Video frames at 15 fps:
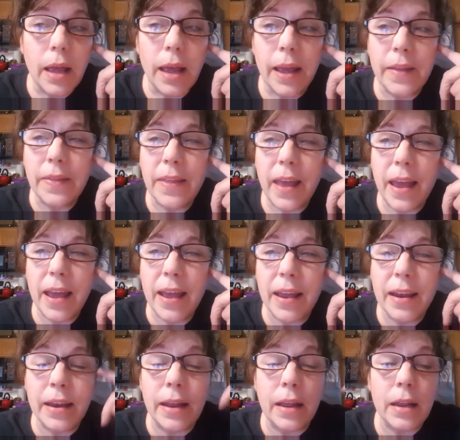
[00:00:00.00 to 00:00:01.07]
And
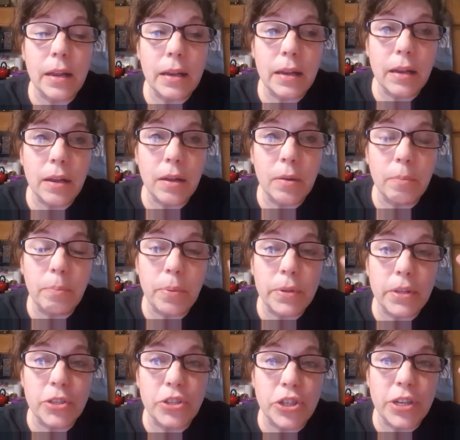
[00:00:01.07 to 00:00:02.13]
then put
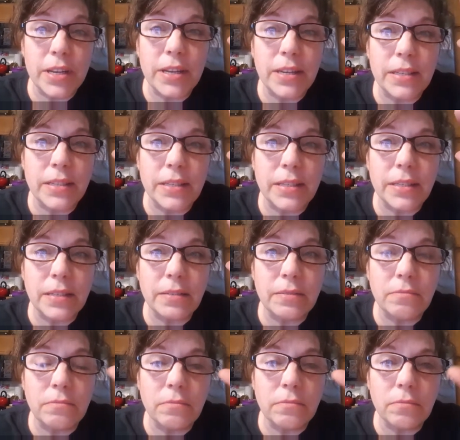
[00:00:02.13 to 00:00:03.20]
the cheese
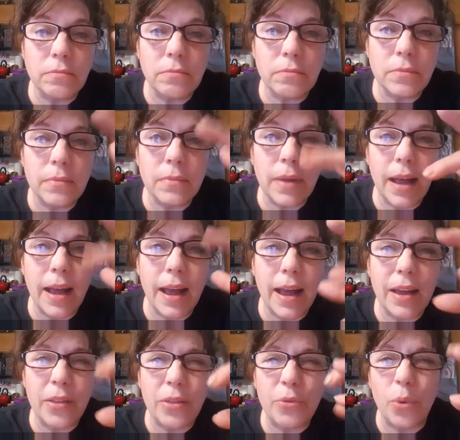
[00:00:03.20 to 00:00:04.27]

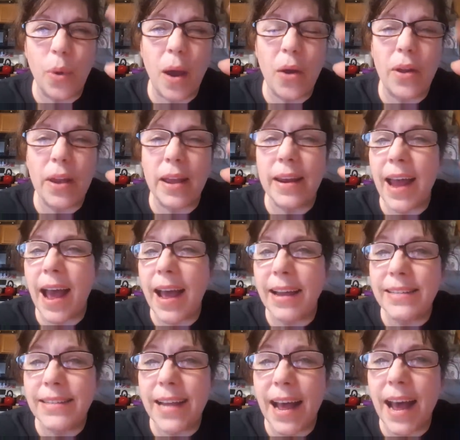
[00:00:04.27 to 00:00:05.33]
throughout it and on
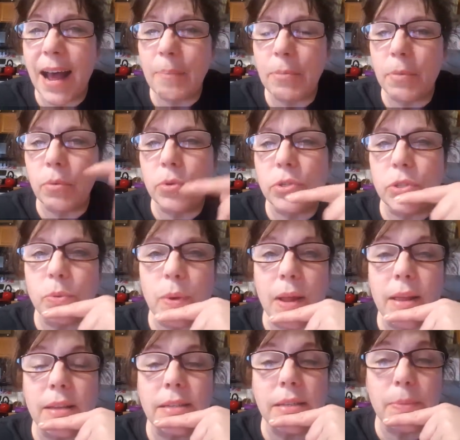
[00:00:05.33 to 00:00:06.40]
top the
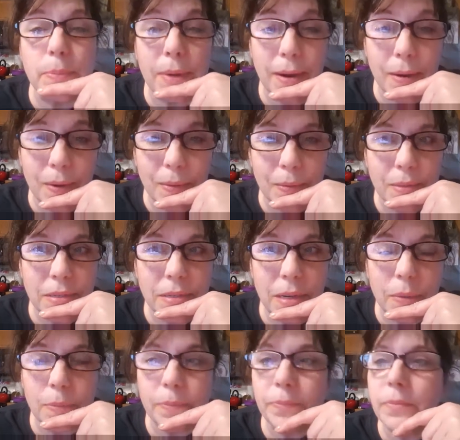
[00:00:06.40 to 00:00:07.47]
mozzarella tomorrow.
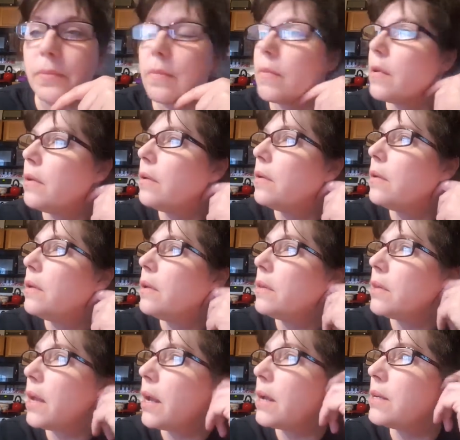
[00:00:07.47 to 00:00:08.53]
So
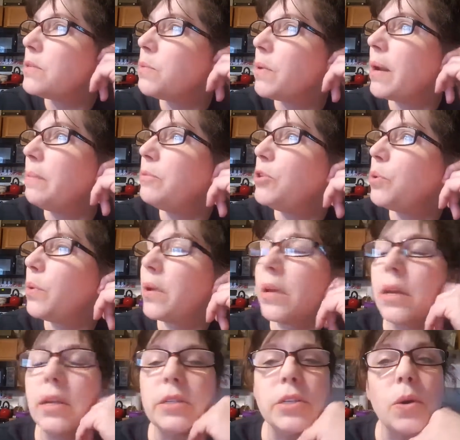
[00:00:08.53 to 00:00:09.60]
that is what I'm doing.
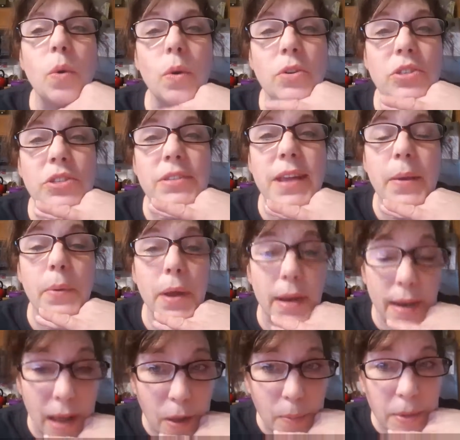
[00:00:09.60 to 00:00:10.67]
It is a gorgeous day right
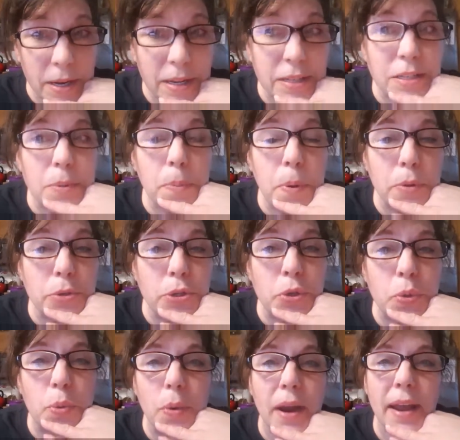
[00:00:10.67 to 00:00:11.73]
now, but it is supposed to
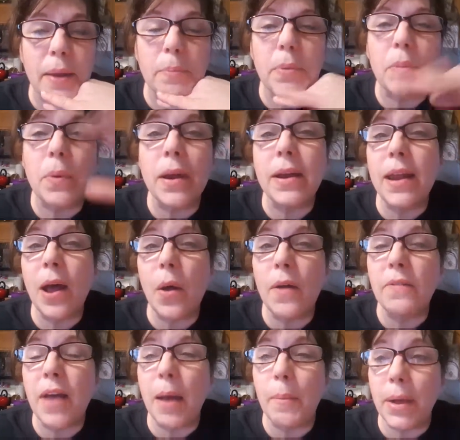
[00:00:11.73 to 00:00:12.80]
rain. But right now I've
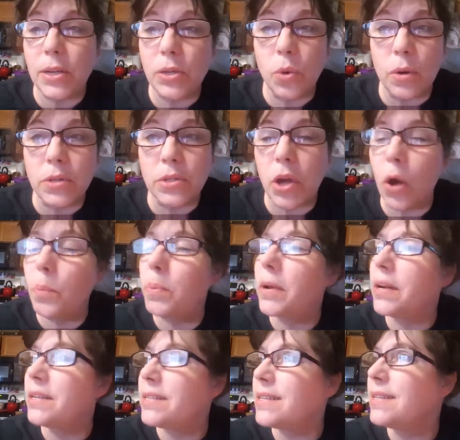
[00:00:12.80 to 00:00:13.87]
got my doors
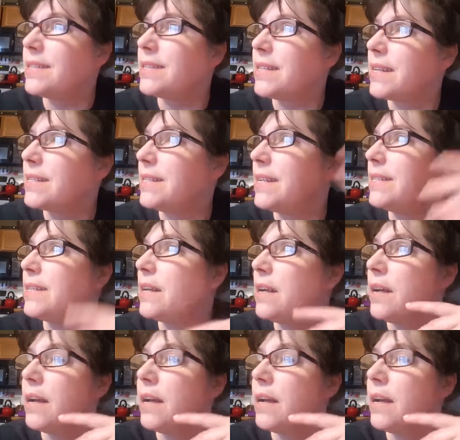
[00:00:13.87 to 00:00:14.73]
open. It's in the 60s.